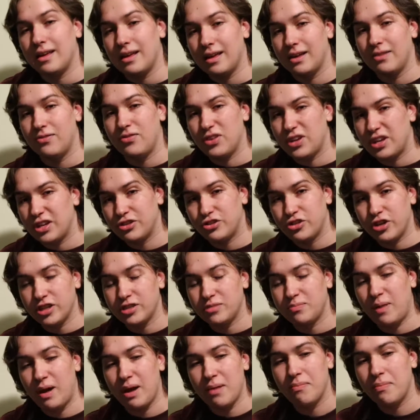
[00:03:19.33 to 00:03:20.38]
If you can
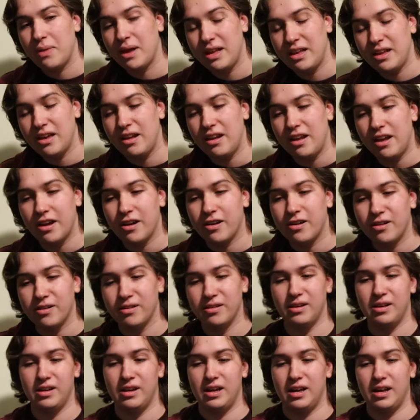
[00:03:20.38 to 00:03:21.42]
trust my opinion here,
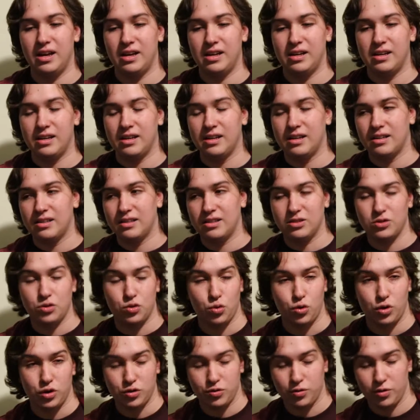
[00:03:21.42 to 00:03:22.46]
the
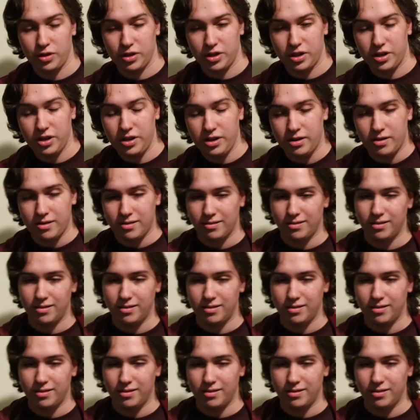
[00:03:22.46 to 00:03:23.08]
story's really good.